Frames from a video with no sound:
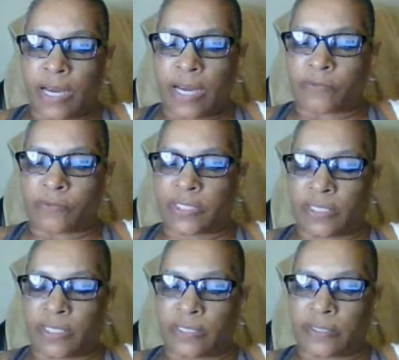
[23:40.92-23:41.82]
I
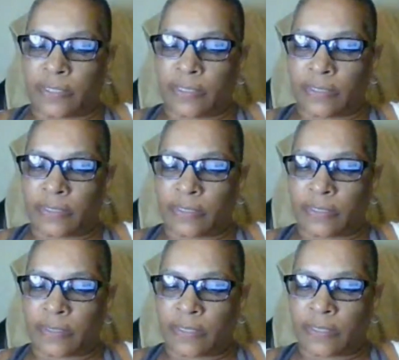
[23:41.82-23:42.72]
didn't hear
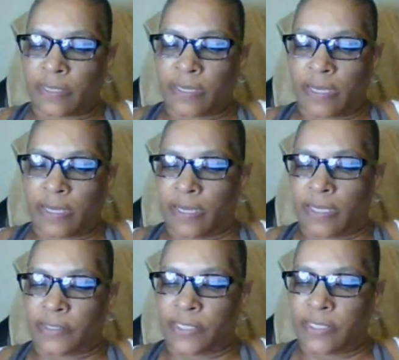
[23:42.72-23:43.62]
another thing she
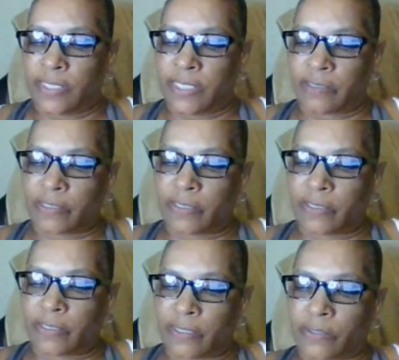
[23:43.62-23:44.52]
had to say.
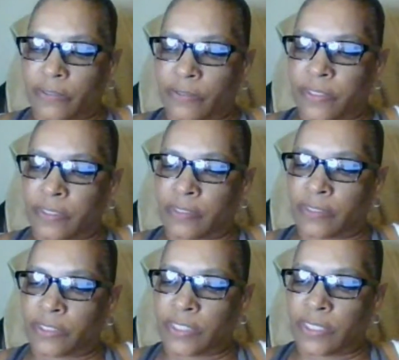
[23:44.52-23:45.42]

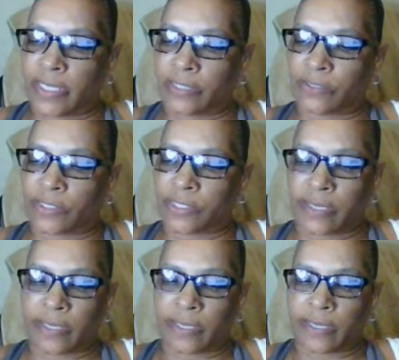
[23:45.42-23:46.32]
At some point,
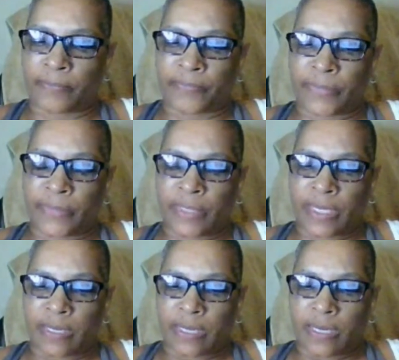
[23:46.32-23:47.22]
I was
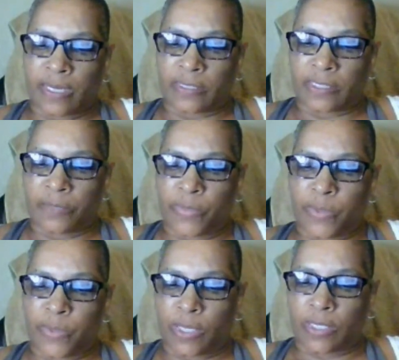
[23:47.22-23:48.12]
scheduled for a
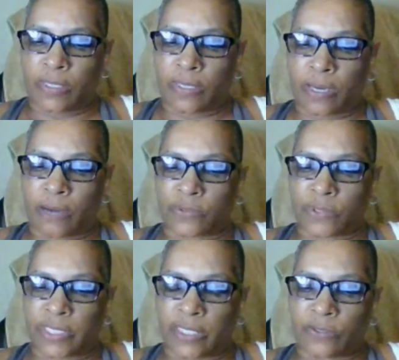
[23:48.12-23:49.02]
biopsy.
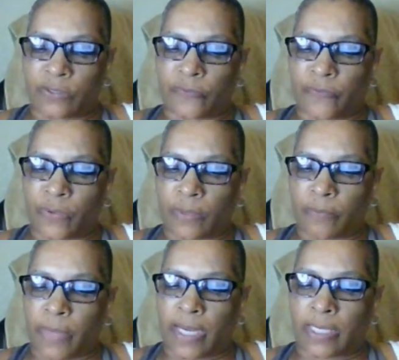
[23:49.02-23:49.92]
As I
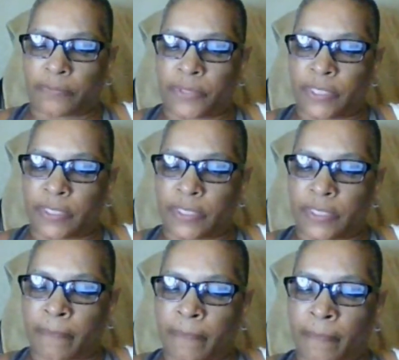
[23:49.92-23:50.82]
made my way
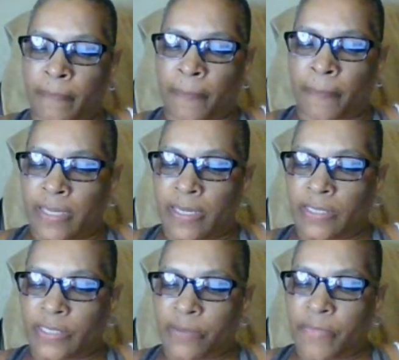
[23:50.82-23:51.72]
out of the
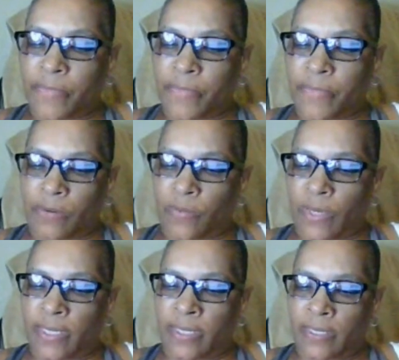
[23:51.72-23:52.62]
patient area
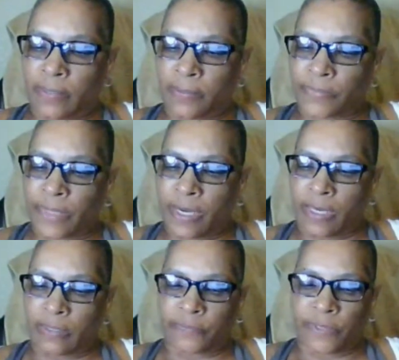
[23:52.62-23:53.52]
and back to
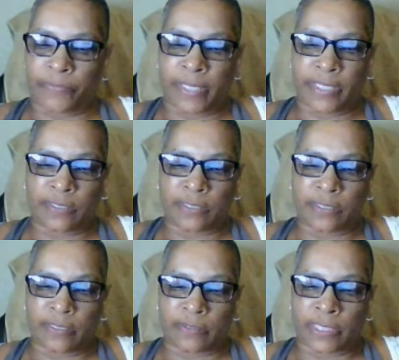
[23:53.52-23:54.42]
the waiting room,
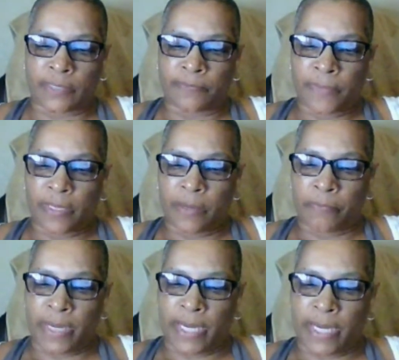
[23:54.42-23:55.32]
I
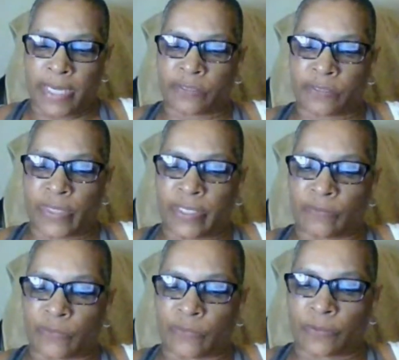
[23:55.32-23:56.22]
could see
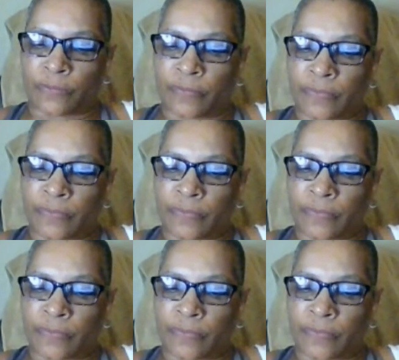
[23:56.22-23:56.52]
Lisa,